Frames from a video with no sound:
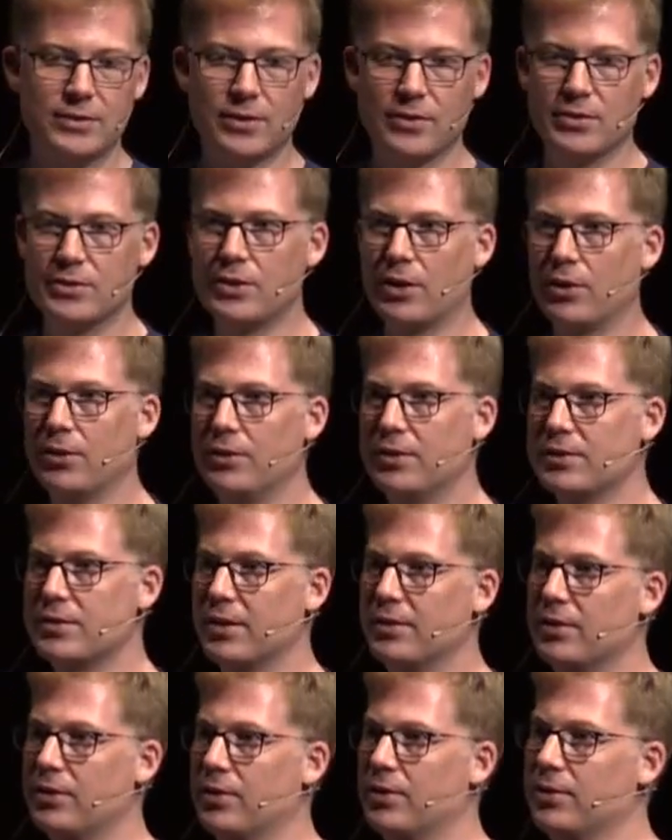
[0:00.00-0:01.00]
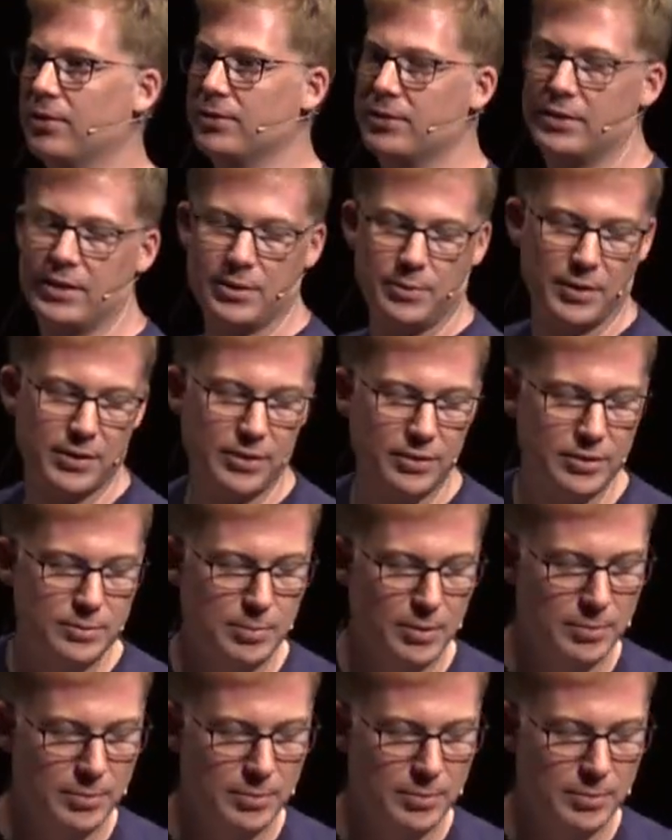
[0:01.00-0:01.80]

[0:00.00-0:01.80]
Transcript: So there's code inside the kernel to deal with those